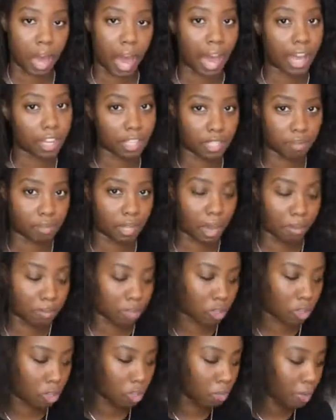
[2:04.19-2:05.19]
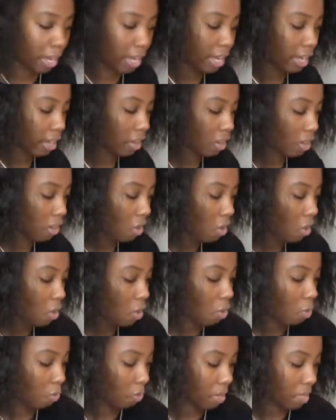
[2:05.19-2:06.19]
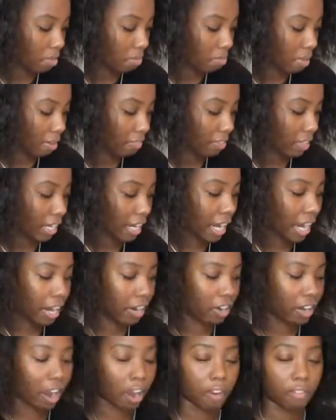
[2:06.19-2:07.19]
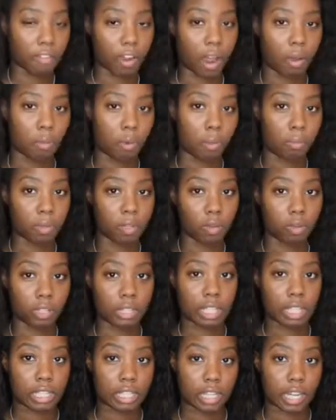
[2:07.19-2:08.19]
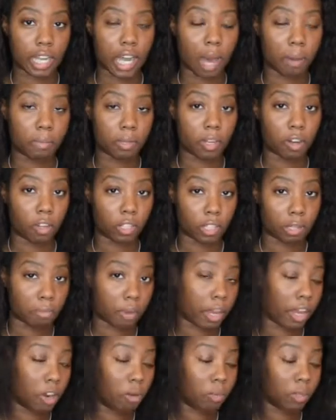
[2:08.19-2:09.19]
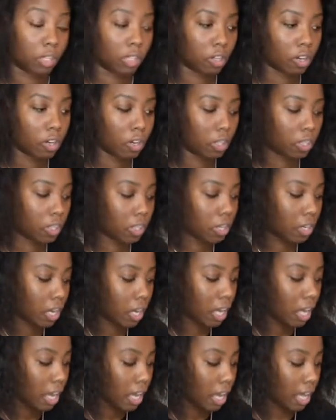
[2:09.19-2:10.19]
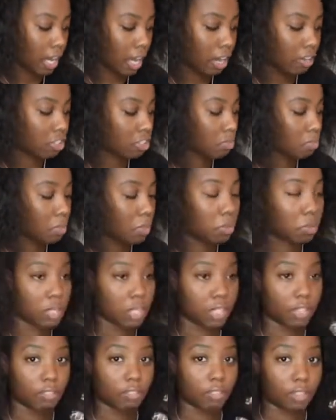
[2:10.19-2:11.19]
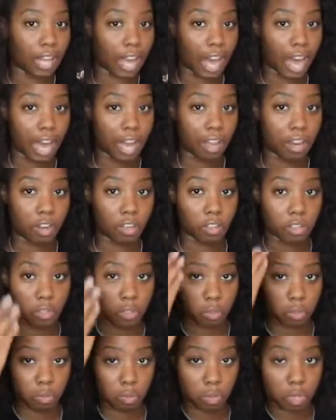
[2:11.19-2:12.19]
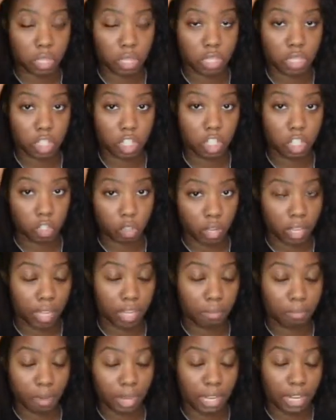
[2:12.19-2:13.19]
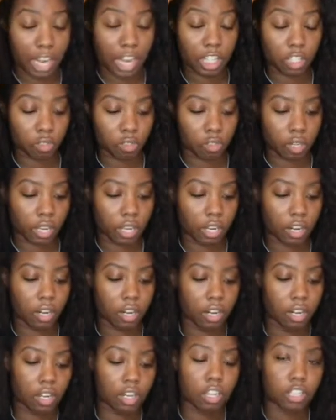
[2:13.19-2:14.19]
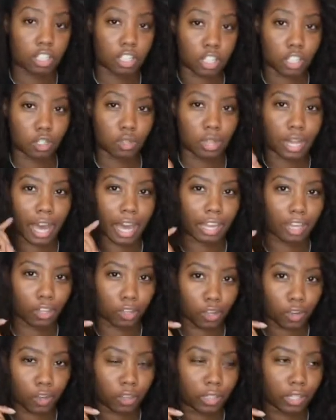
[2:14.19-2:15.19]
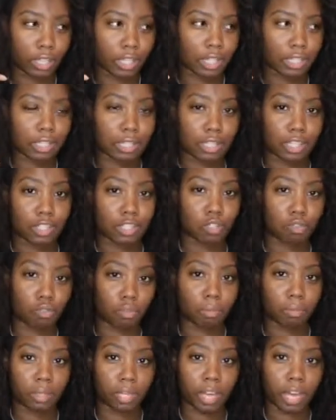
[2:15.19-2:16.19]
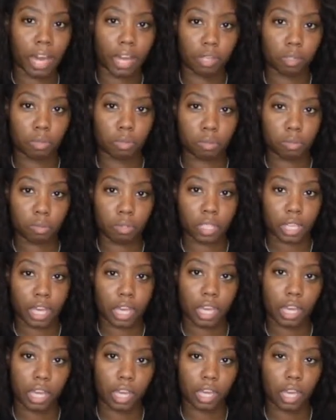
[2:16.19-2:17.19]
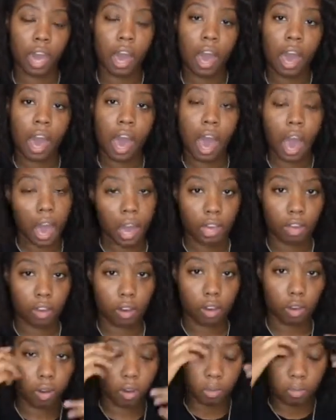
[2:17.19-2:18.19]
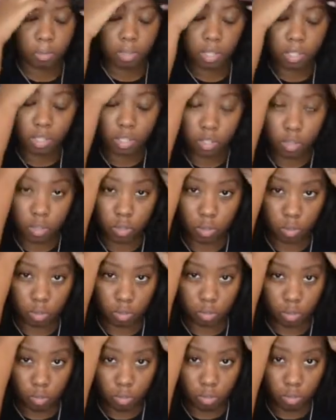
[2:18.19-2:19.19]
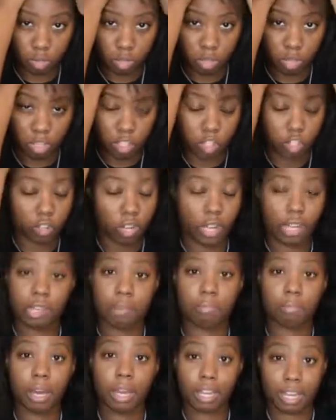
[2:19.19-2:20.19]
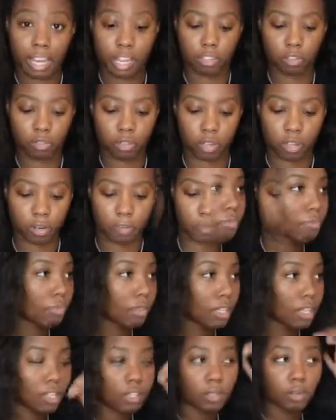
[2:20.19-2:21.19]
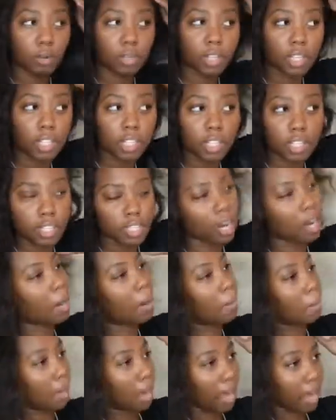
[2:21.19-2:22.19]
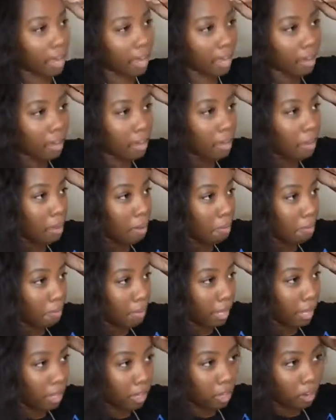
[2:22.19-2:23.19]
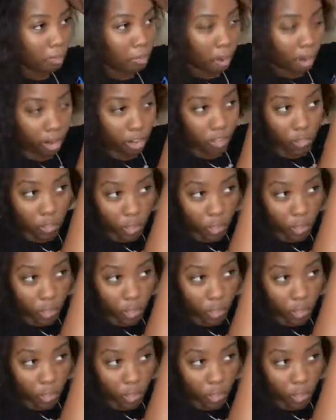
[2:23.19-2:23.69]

I sometimes curl my hair with my flat iron, however I won't be doing that today. I'll be curling my hair with a curler, and I'll just be using the flat iron to straighten my natural hair just so that I can curl it, since normally I use a hot comb to straighten my natural hair. So we're going to start by making your part.